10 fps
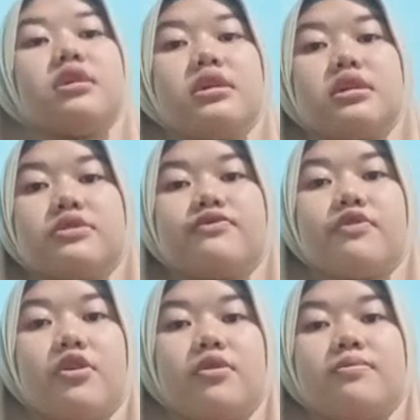is
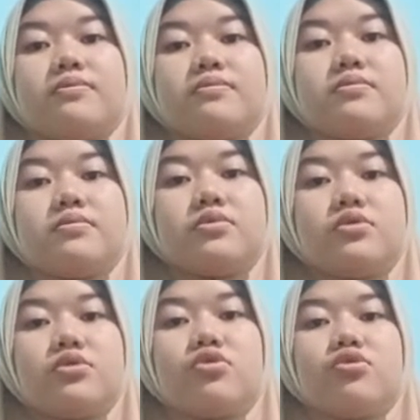formed
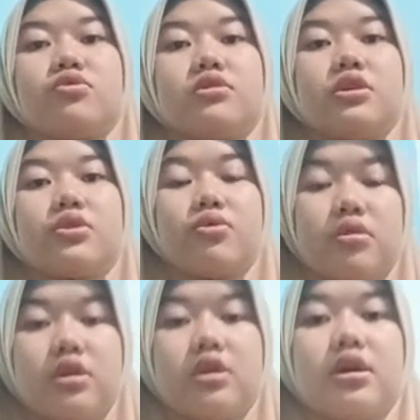through the
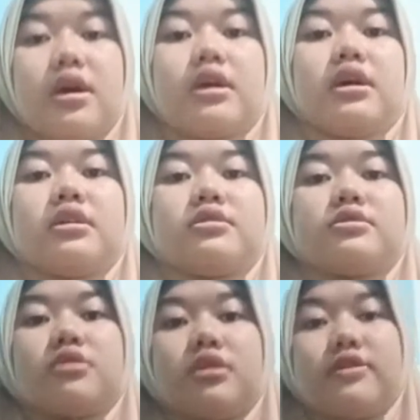cooling and
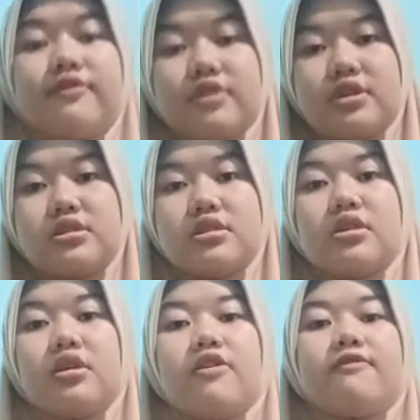
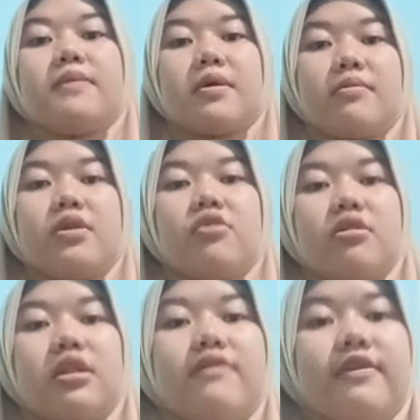solidification of magma or
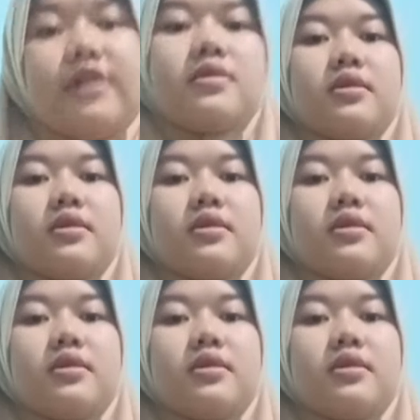lava.